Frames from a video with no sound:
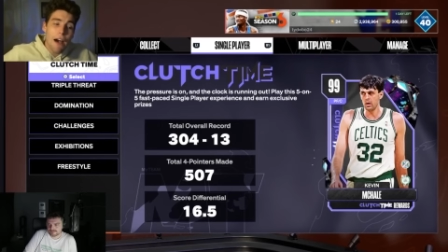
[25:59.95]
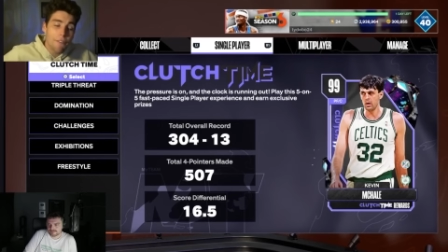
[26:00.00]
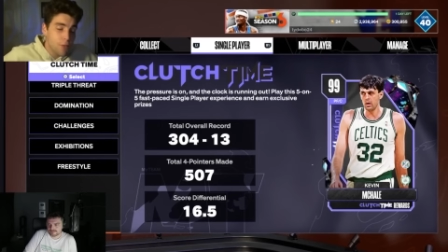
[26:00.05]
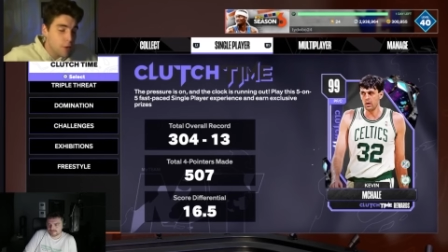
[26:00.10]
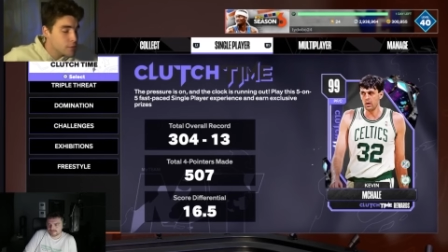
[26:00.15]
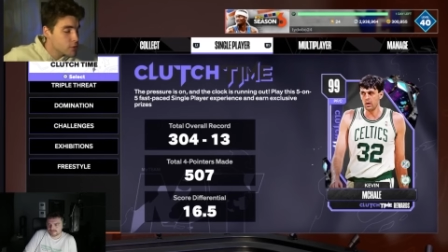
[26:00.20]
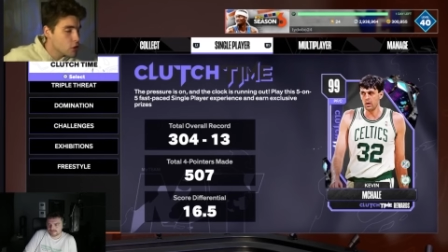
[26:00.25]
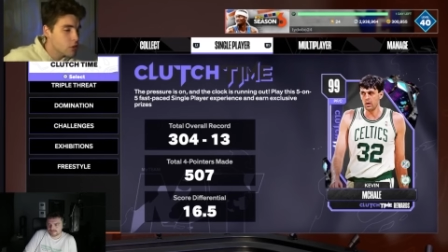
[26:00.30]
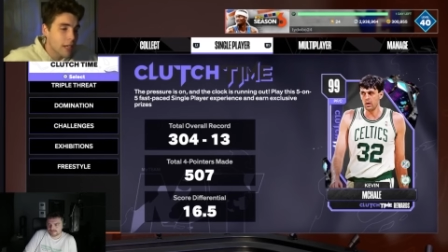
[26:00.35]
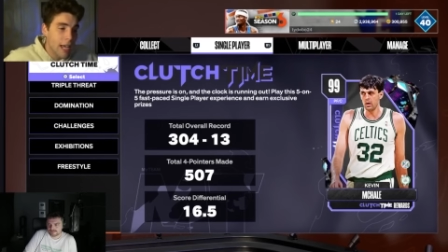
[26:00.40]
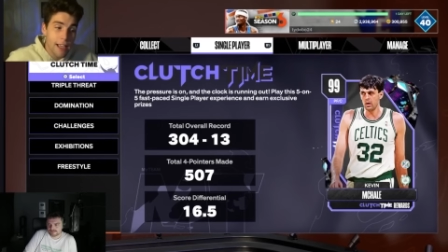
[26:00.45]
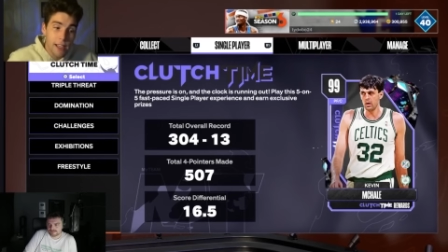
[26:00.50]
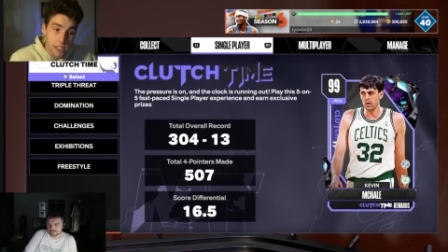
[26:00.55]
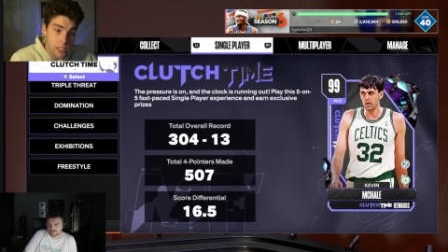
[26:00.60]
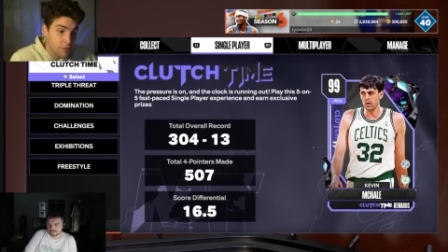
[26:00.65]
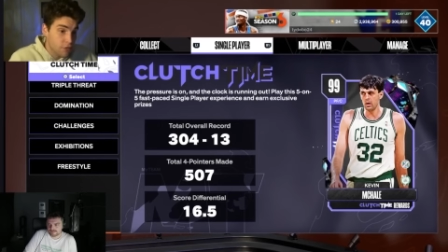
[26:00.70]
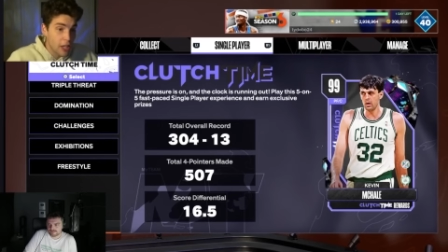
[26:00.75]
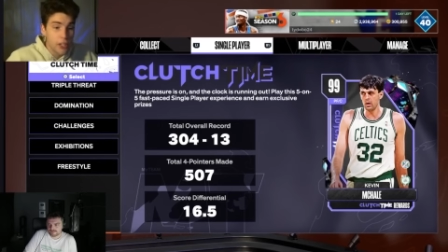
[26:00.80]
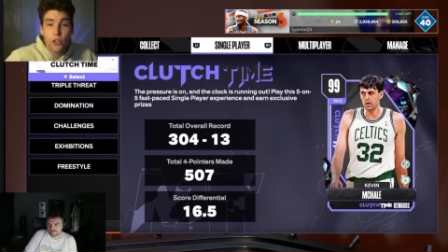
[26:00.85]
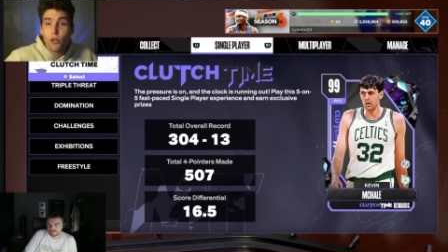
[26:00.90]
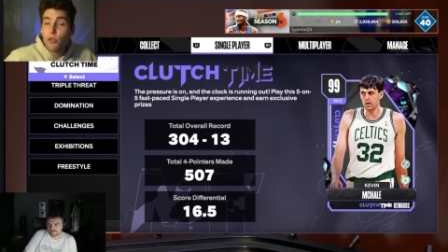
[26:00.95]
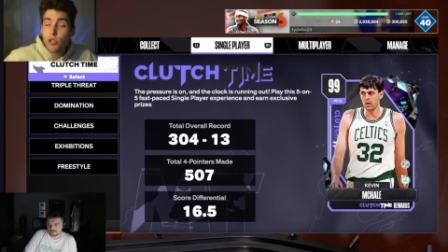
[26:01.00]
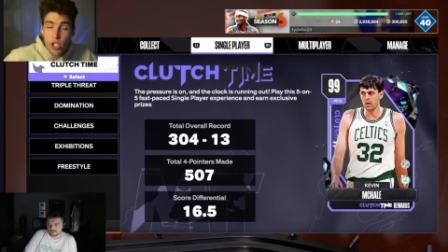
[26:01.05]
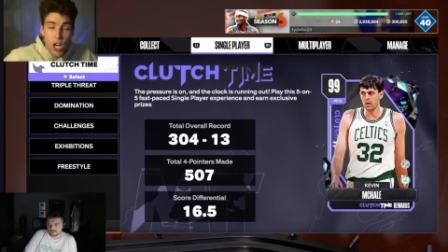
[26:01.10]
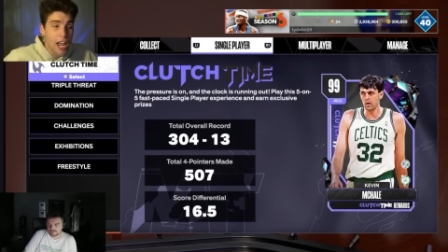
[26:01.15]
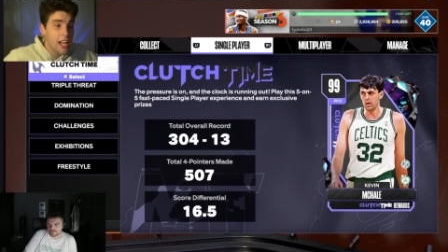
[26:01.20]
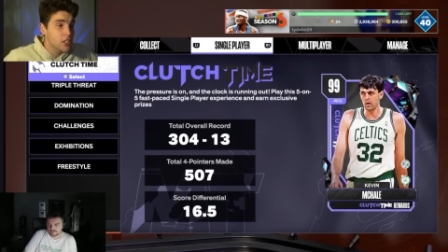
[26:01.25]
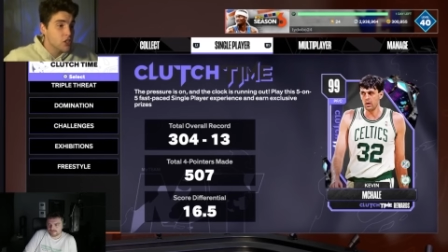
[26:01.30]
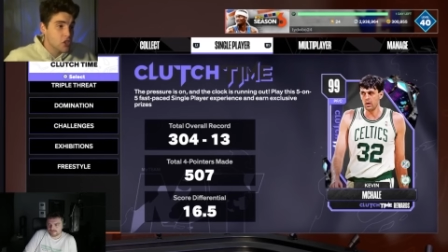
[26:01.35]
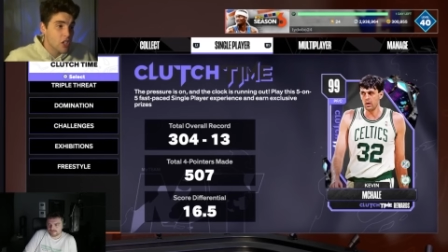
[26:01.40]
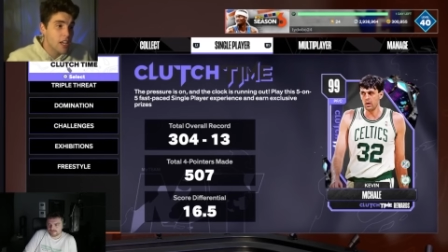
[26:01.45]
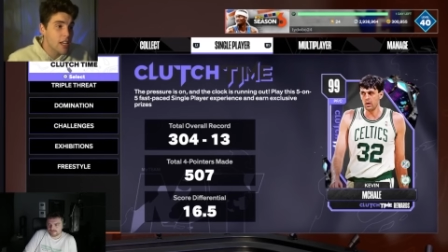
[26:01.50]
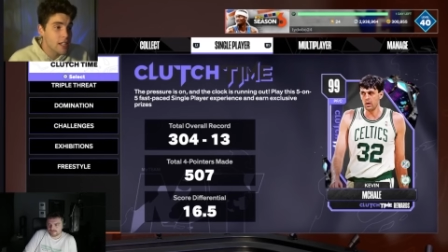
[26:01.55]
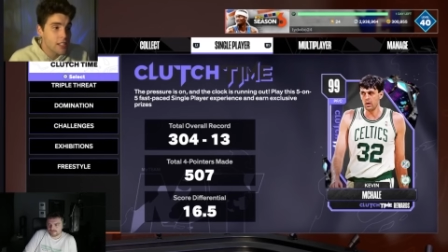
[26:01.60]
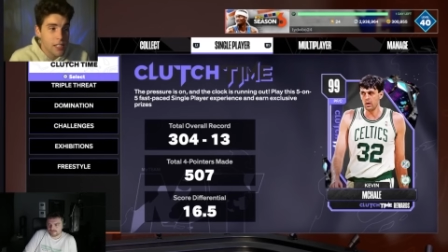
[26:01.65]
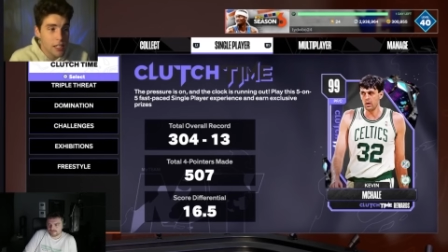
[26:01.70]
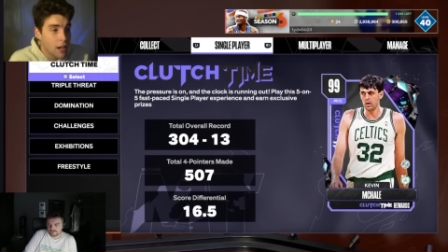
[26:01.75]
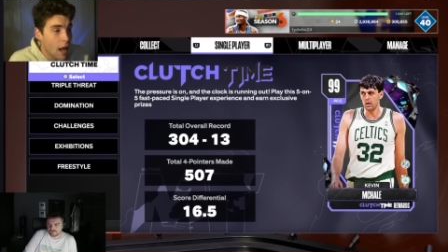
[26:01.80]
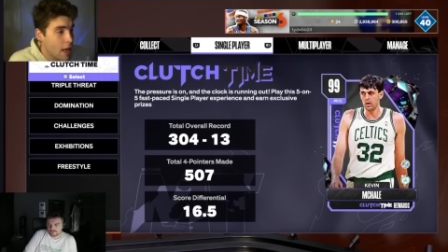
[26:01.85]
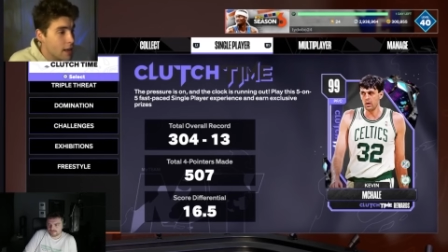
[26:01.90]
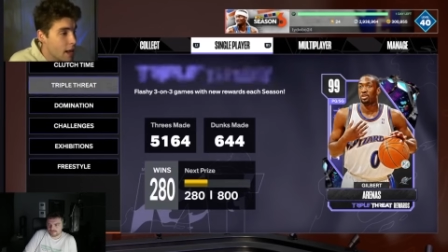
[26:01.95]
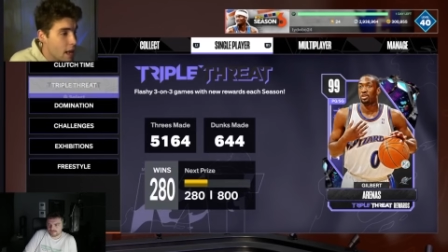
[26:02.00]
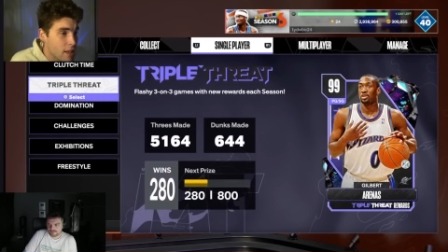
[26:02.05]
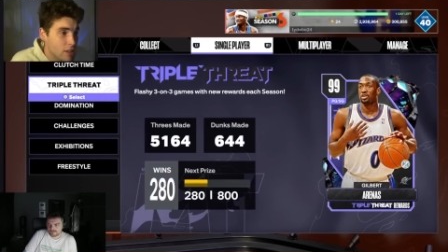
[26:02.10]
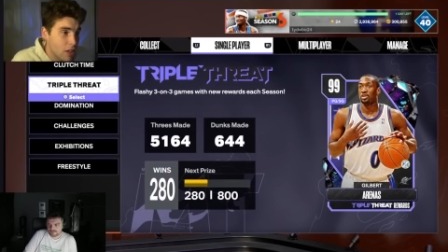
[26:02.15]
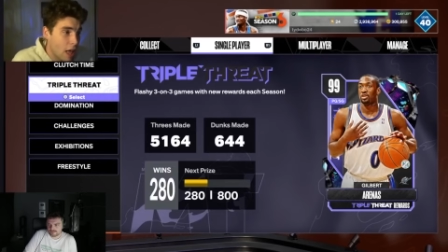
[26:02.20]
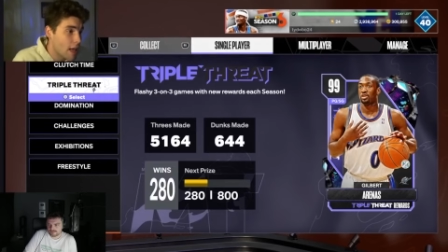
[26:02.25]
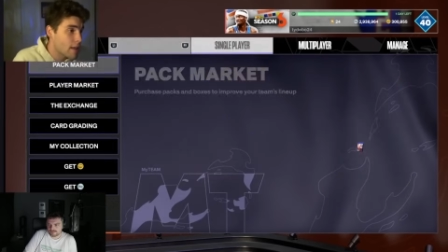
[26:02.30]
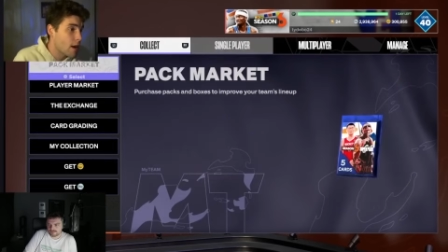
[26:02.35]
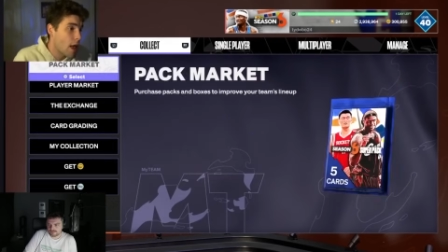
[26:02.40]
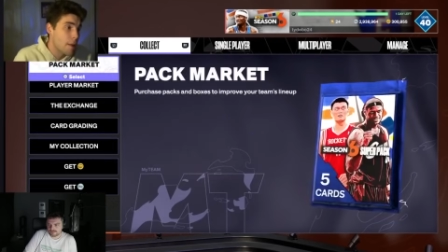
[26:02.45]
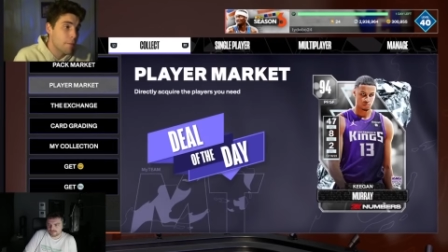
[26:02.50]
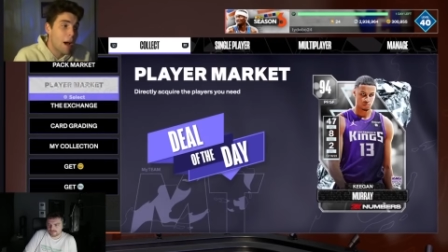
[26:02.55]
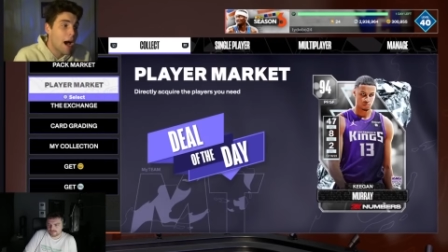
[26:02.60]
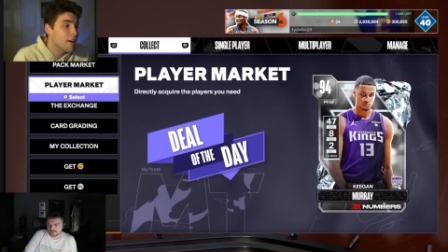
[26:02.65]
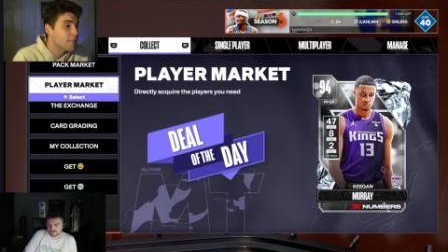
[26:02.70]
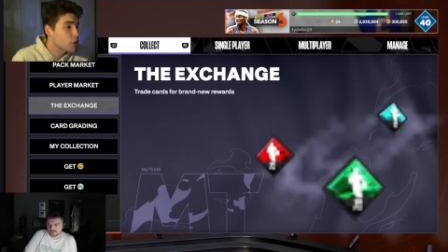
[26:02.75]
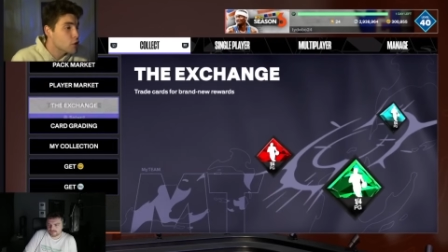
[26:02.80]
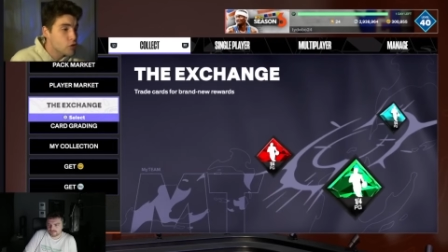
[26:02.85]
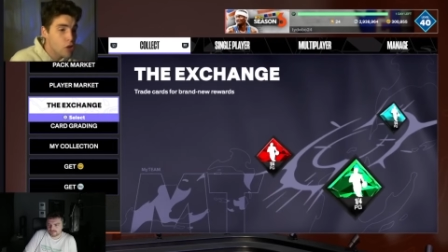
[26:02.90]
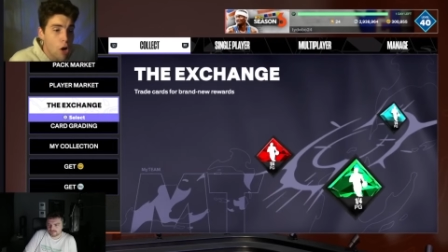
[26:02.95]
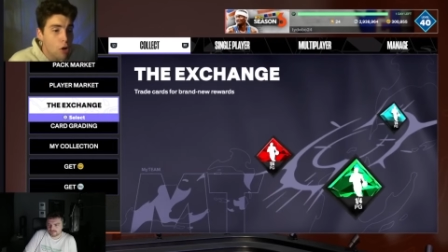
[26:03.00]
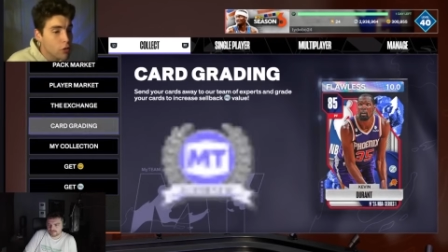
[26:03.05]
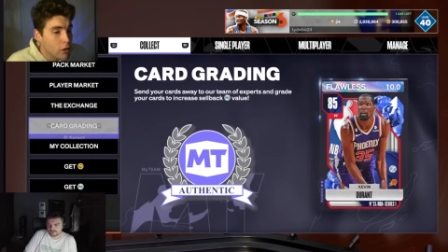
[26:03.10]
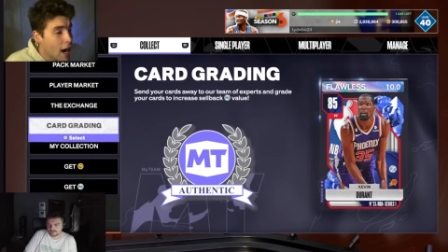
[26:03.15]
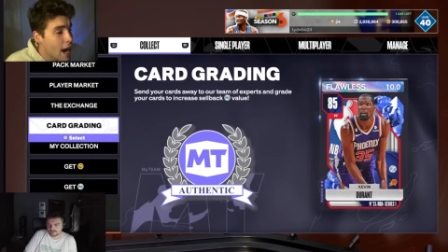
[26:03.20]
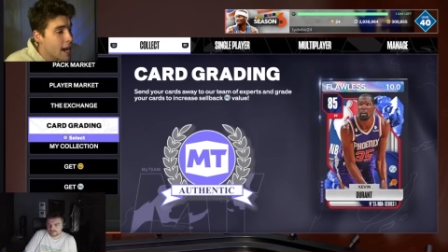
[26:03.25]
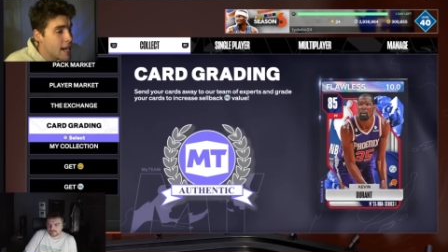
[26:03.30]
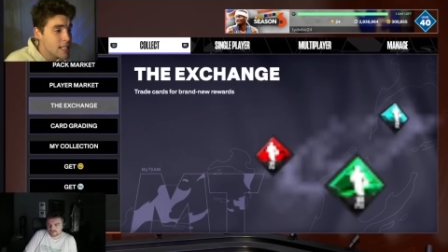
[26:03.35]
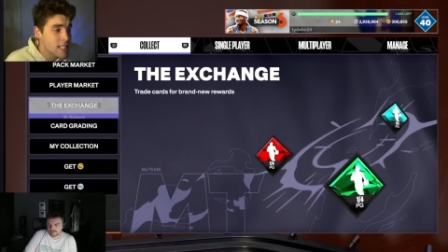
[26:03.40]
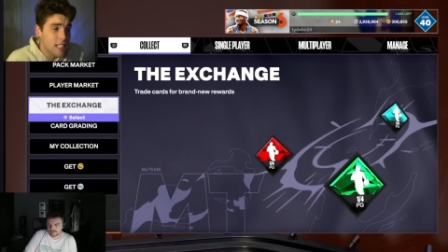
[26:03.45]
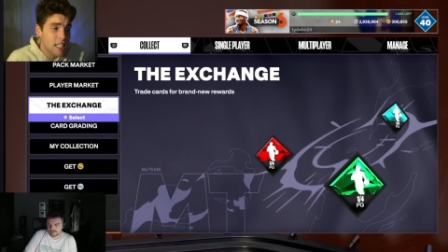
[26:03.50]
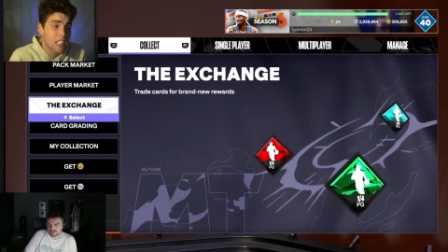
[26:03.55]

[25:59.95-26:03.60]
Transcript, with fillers: from 2K because if they do change things and and, and, and my views go crazy